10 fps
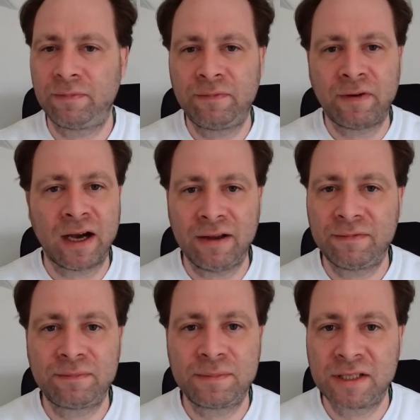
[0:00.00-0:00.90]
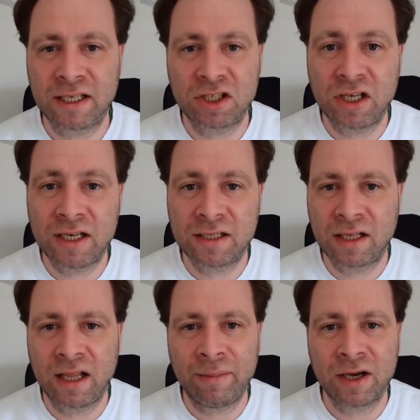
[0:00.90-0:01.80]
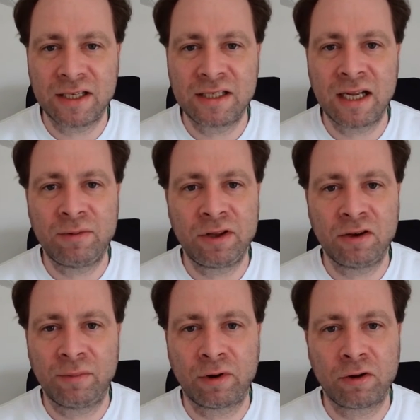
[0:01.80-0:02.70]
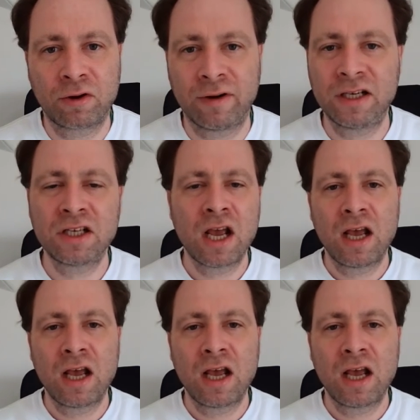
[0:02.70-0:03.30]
5-6 years that they might stay with your brokerage.